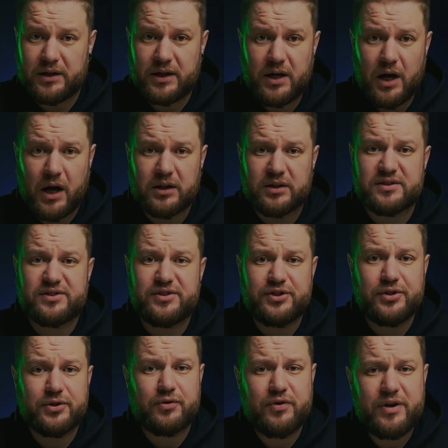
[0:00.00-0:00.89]
Kong's
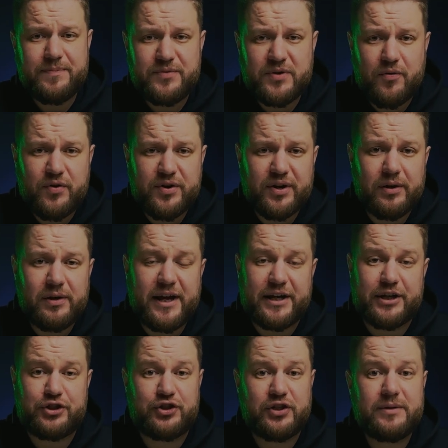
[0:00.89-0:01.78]
new crypto
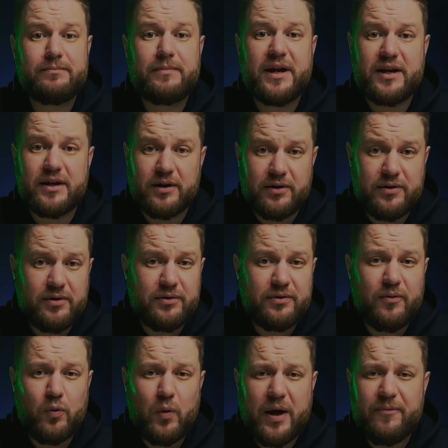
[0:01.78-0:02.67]
regulation may
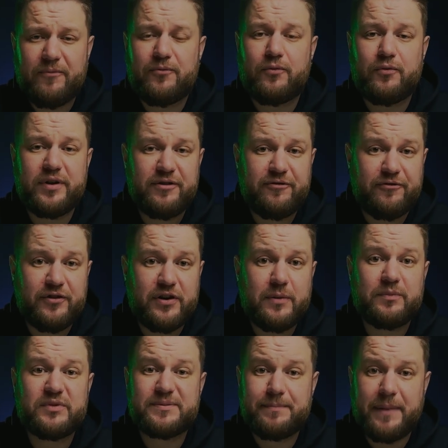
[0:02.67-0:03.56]
lure Web3
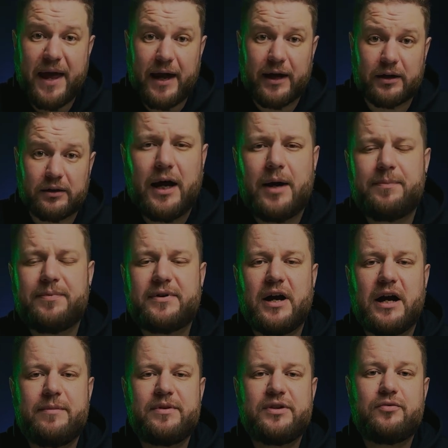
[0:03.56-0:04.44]
firms back.
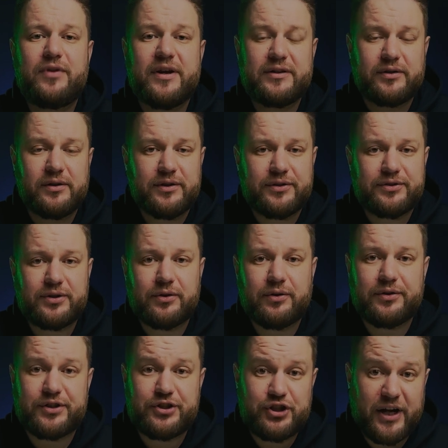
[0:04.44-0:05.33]
Upcoming
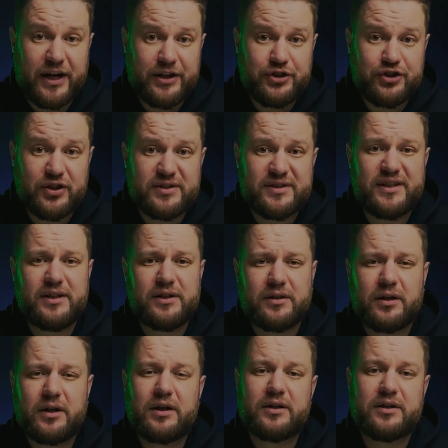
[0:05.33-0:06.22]
regulatory changes in
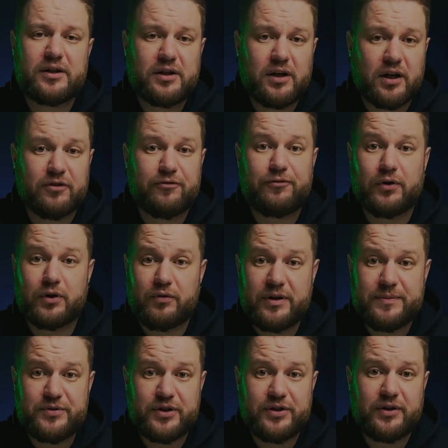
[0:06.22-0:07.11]
Hong Kong for
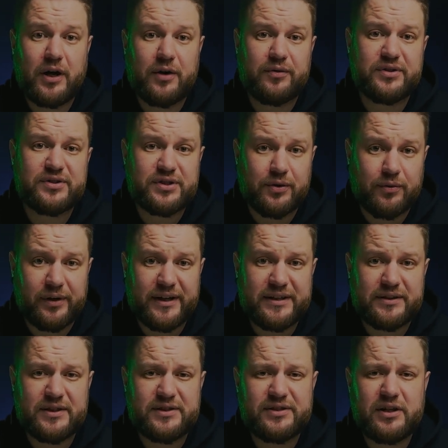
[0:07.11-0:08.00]

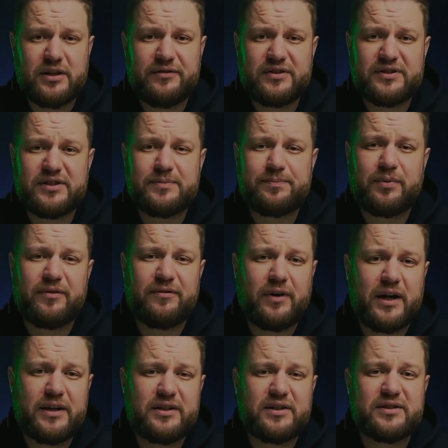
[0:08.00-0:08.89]
cryptocurrency-related services
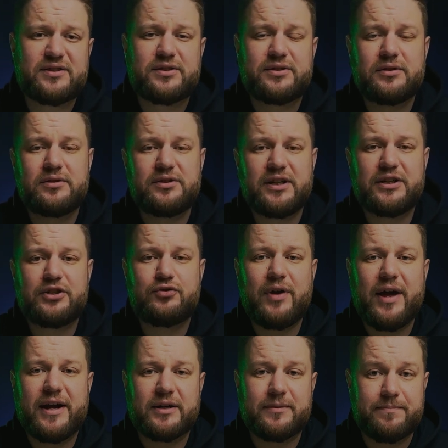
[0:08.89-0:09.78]
providers could
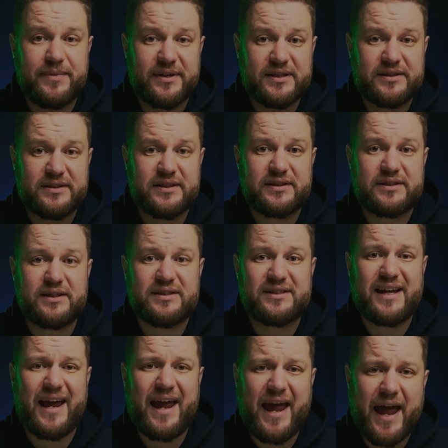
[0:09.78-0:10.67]
attract
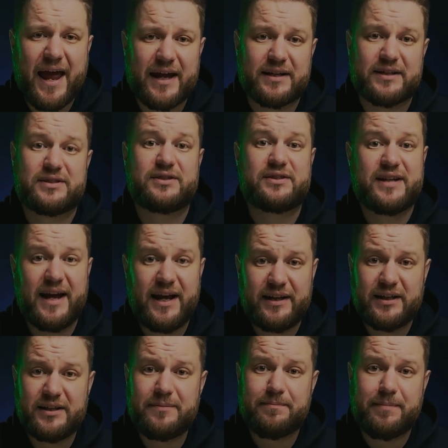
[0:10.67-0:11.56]
businesses and
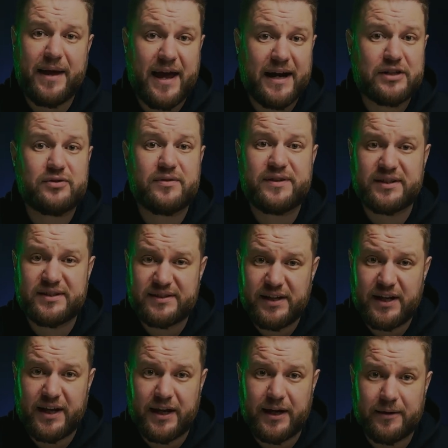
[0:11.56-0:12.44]
talent back to the
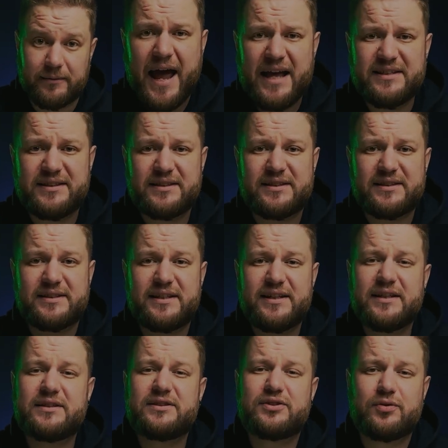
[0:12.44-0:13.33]
city, as it
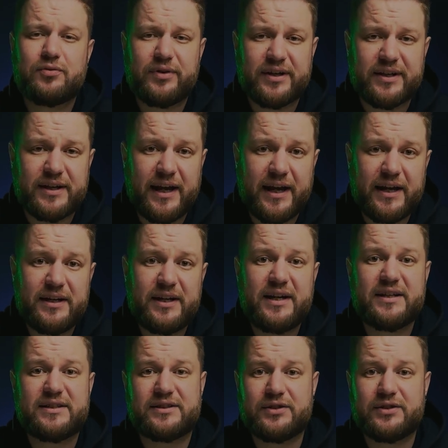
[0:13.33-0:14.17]
seeks to regain its